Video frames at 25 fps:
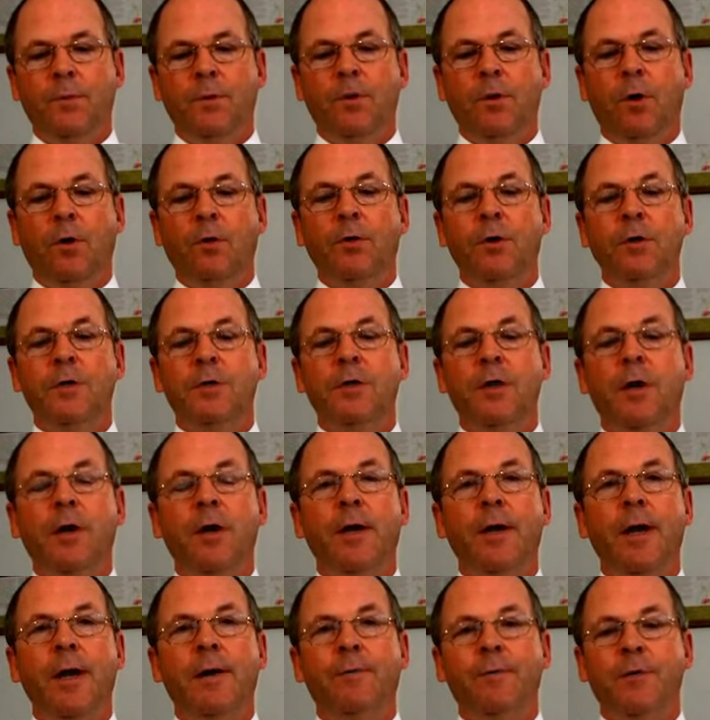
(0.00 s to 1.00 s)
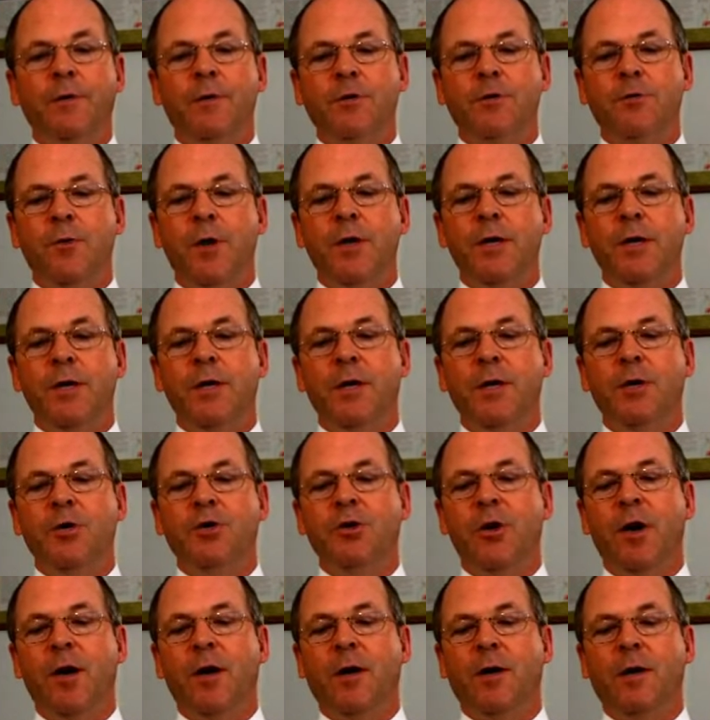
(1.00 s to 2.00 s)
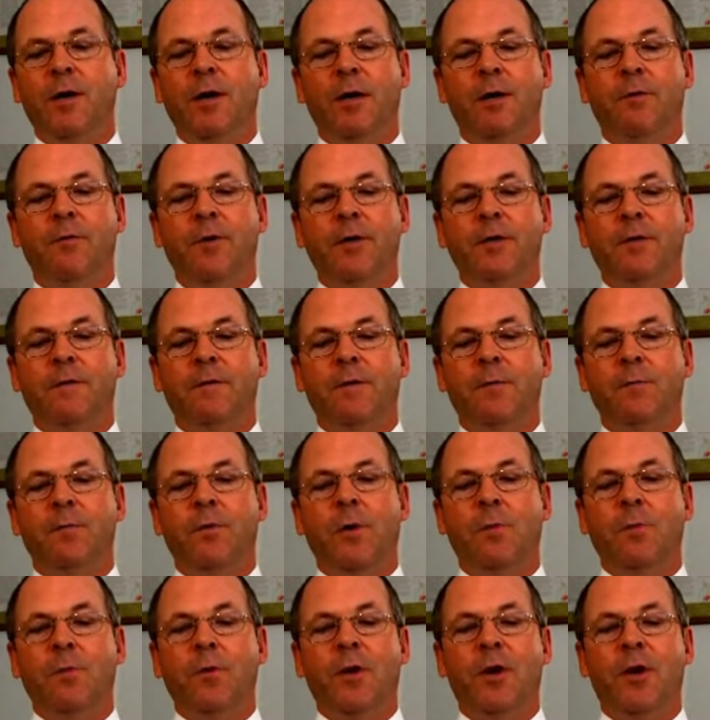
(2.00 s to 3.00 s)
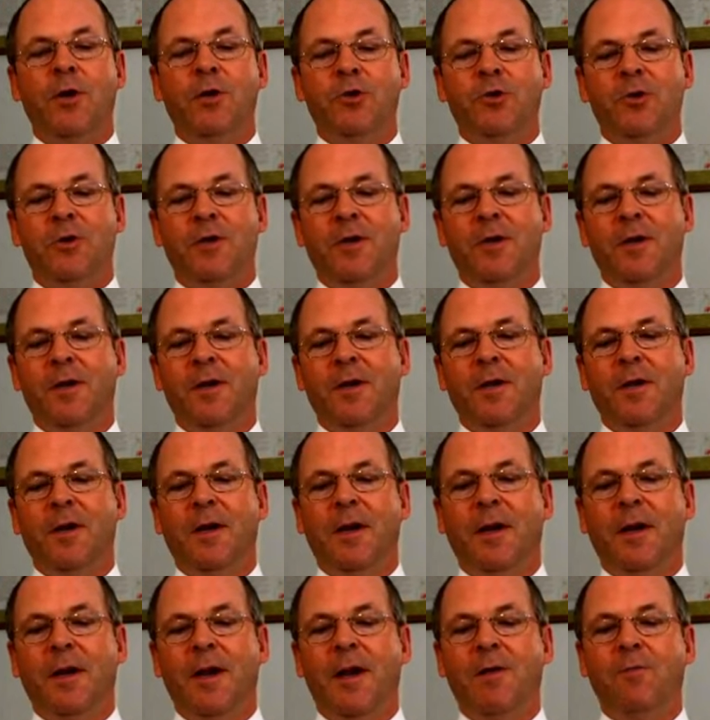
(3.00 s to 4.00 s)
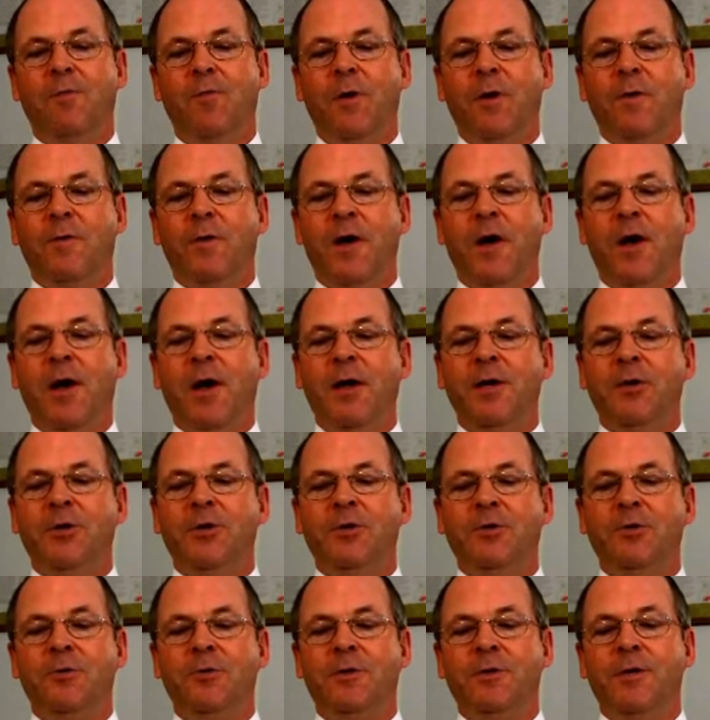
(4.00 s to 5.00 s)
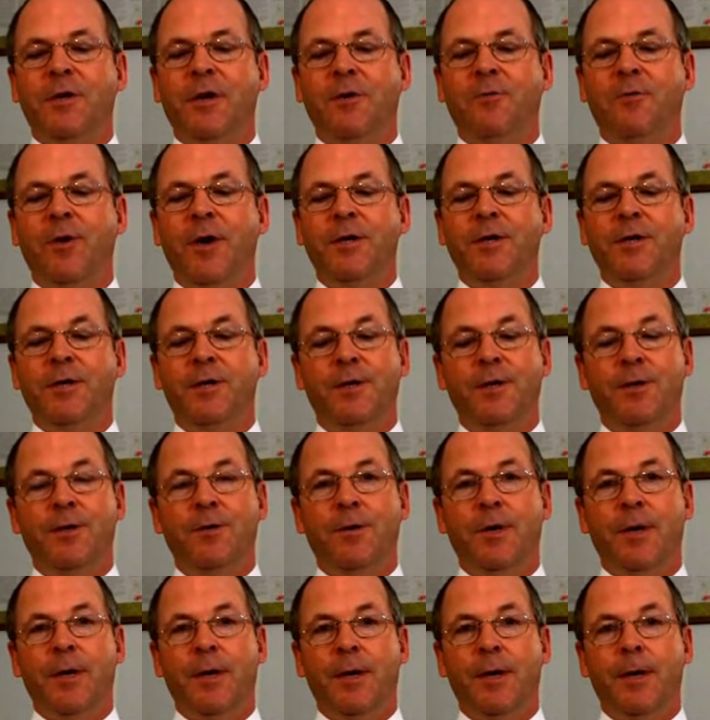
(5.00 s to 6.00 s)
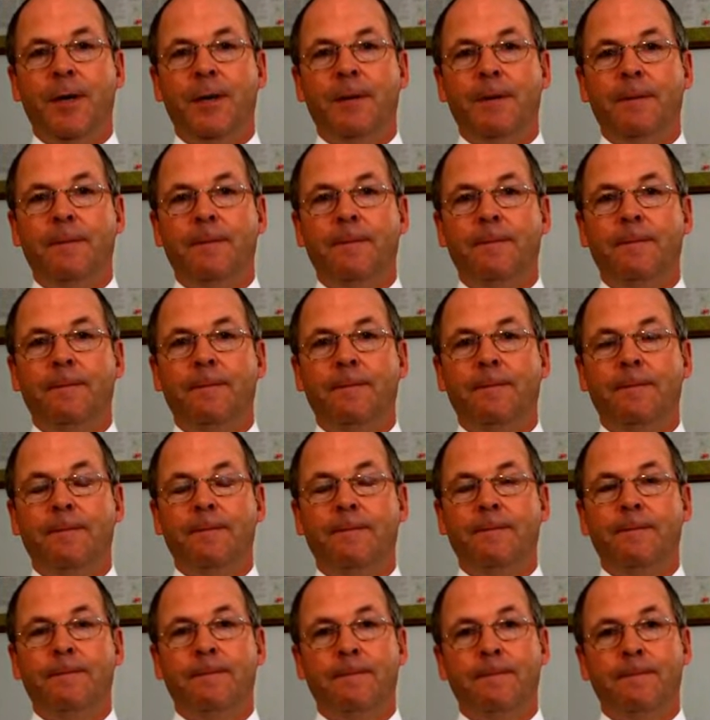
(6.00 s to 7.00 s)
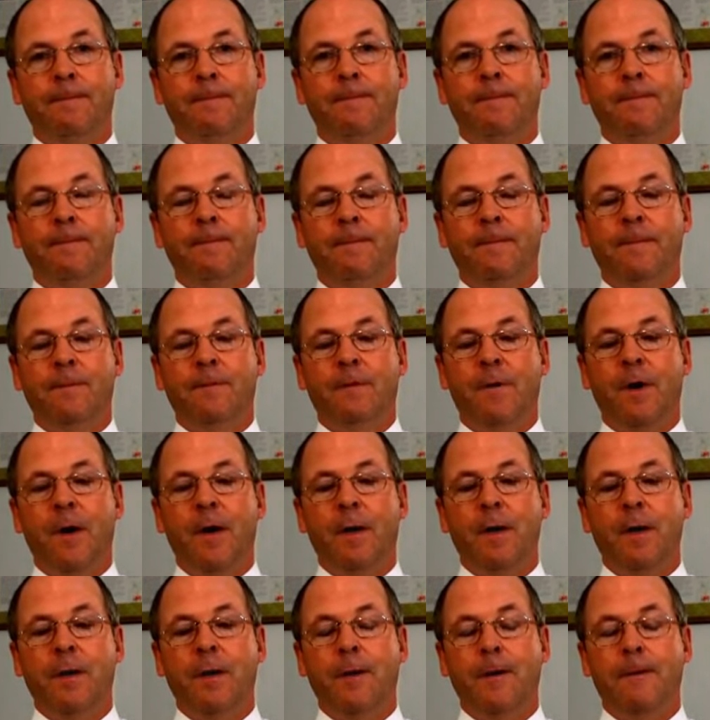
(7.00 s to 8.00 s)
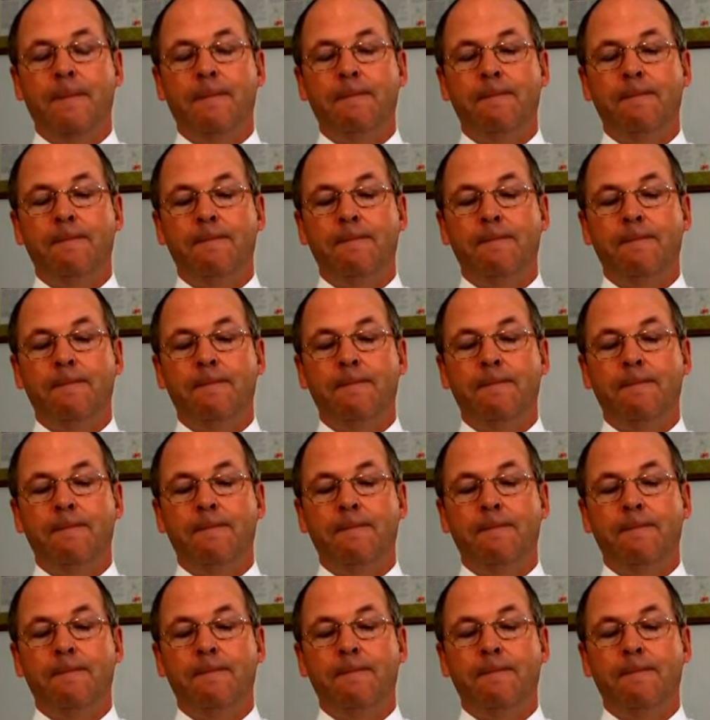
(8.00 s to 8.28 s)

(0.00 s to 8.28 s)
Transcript: Doctors die on average 20 years younger than the rest of the population, and they have one of the highest suicide rates in the UK. That's right, isn't it?